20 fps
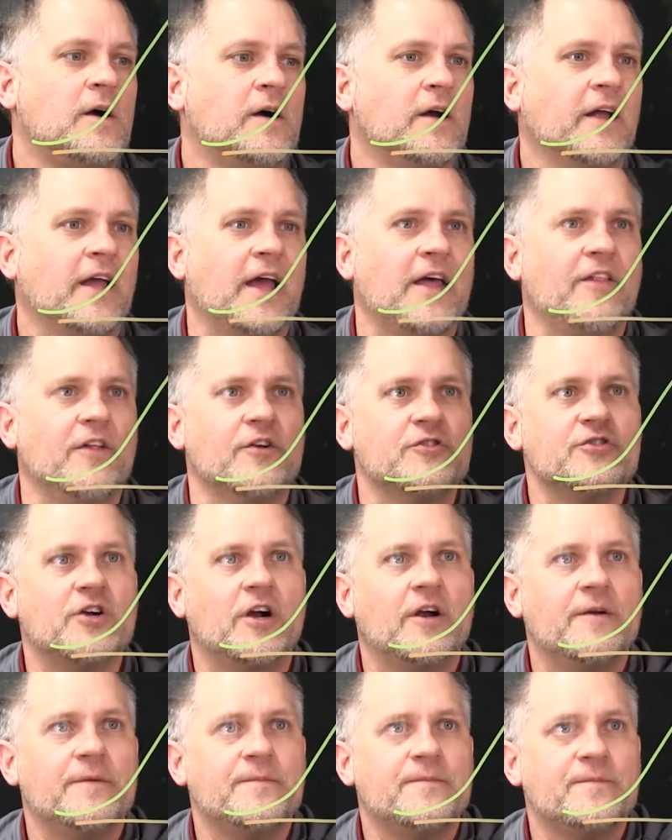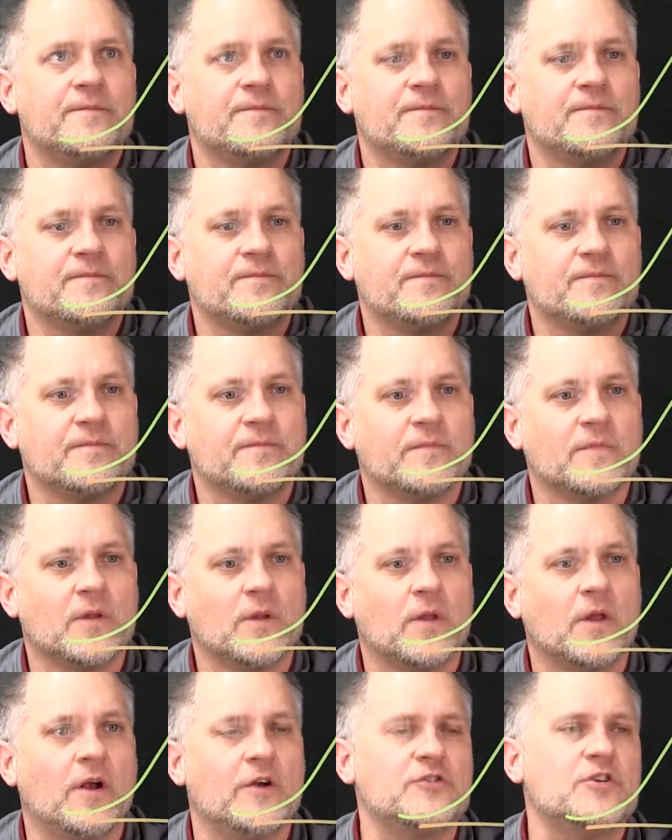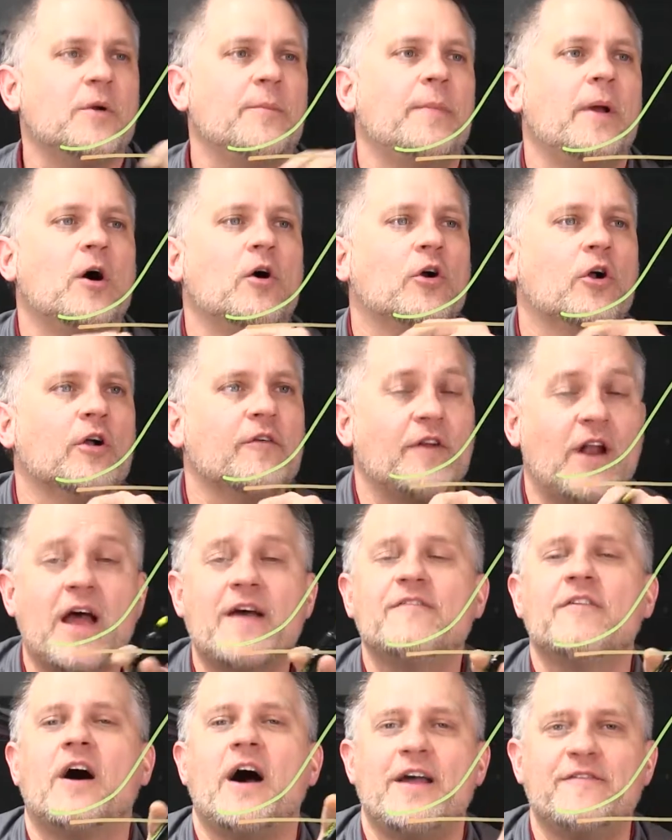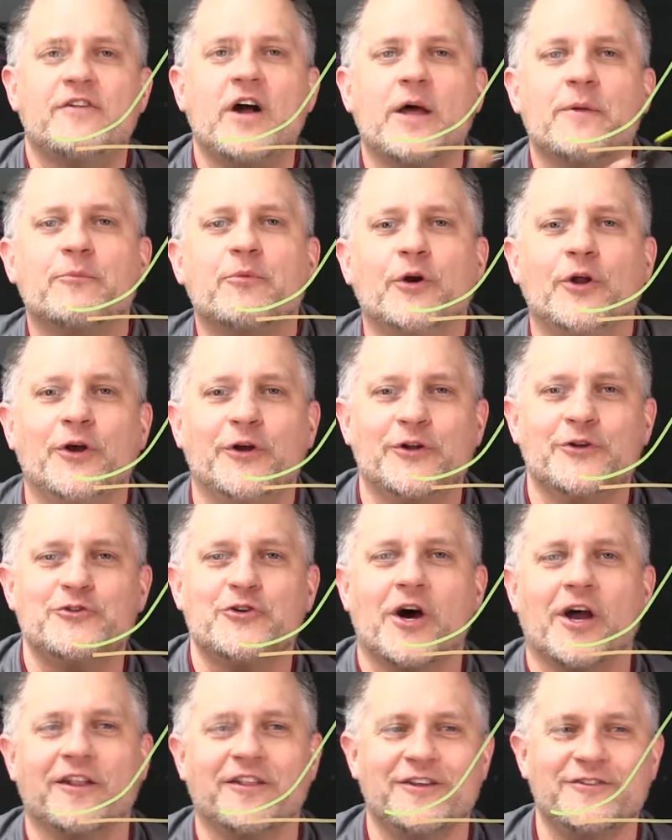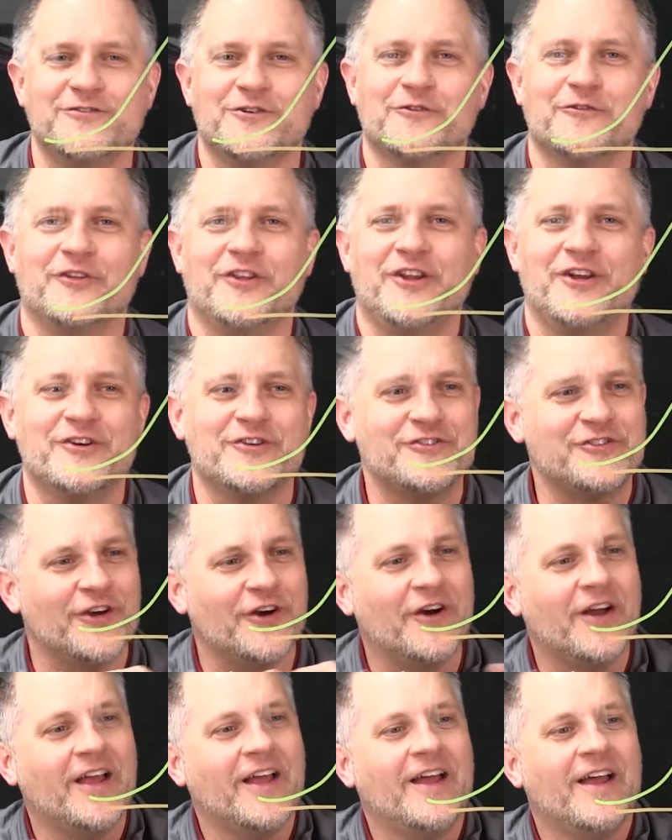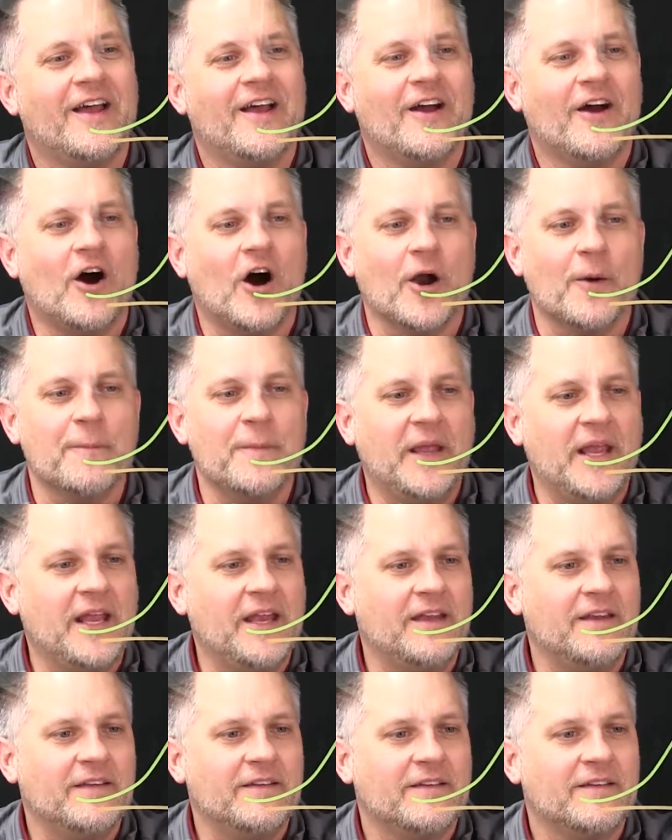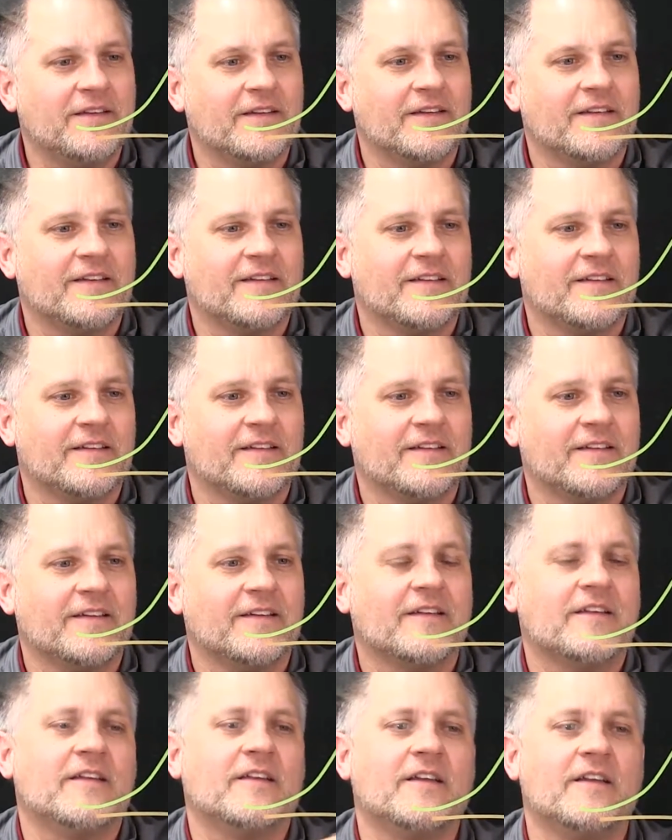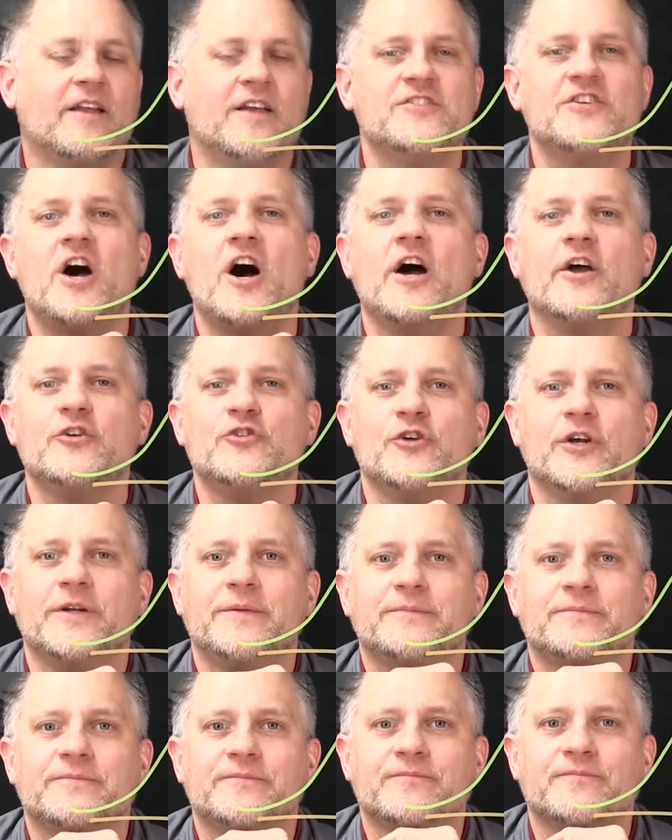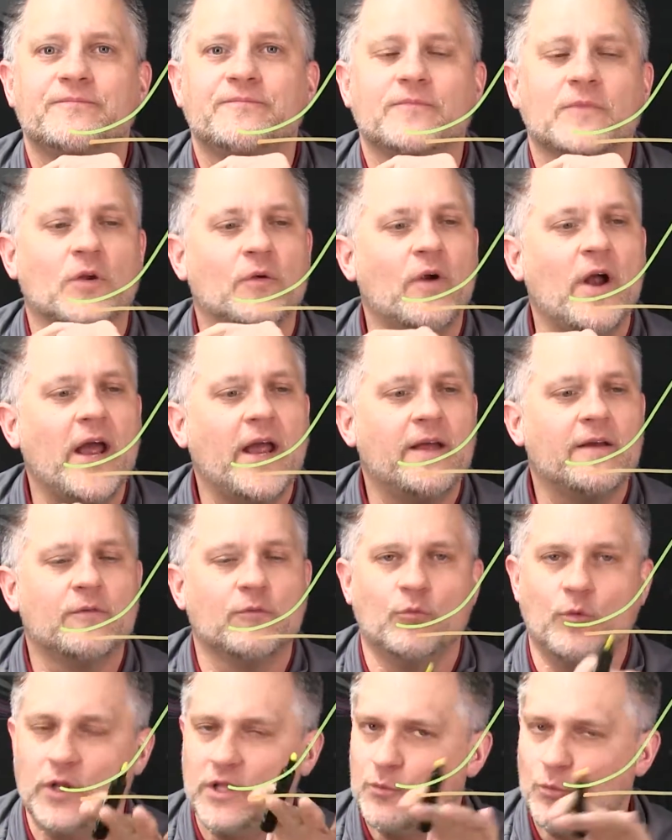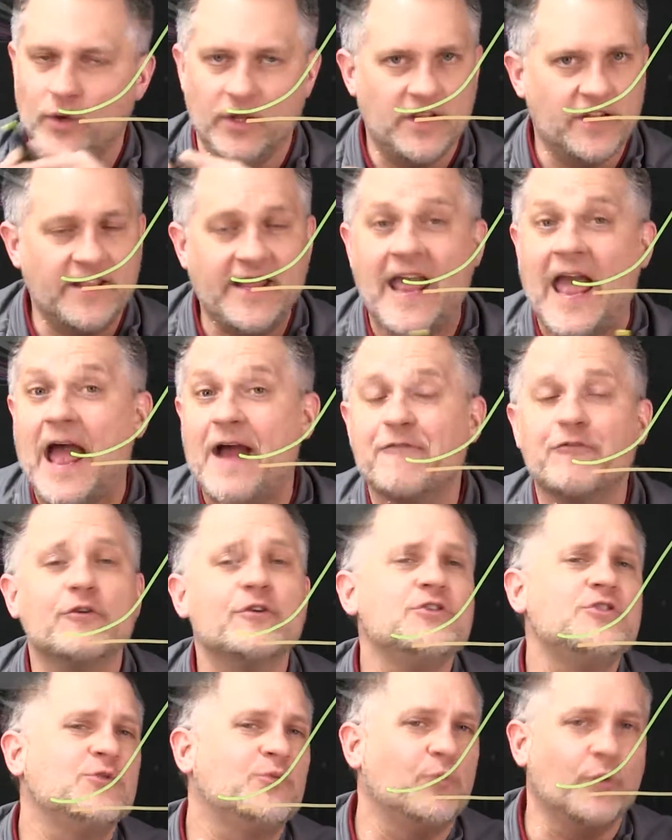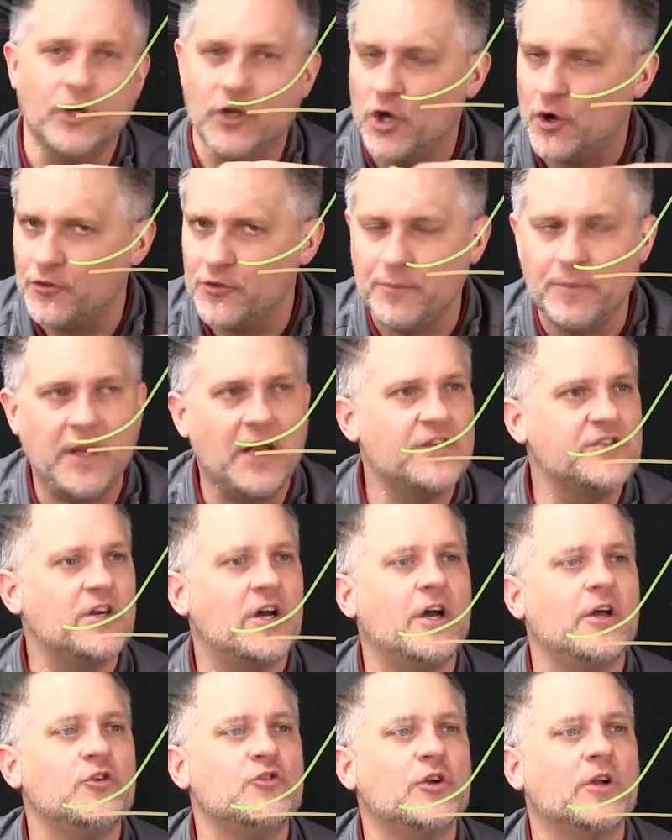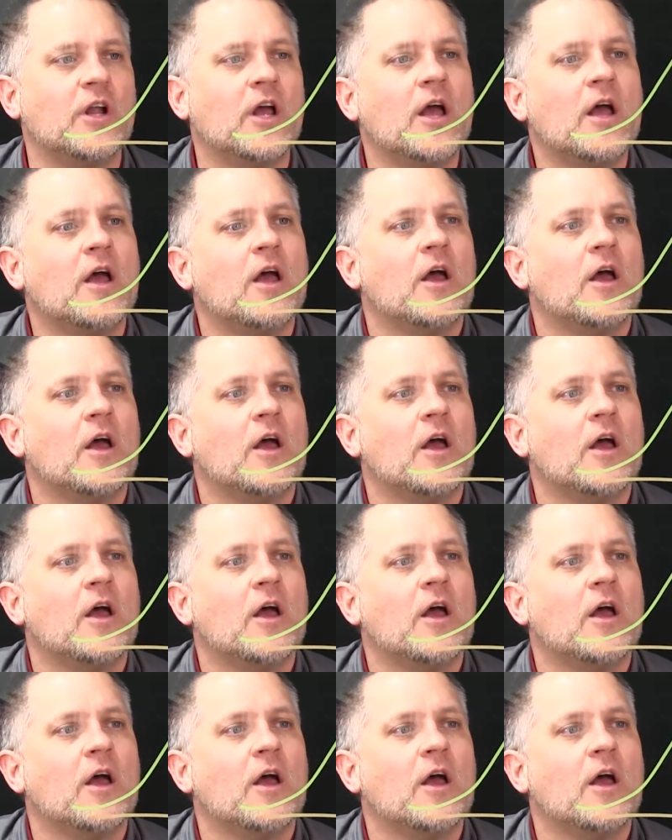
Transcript: Okay, there's our bell curve, and I've gotten pretty good at drawing these over the years. So our mean is 100, right? We did the average. We know the mean is 100.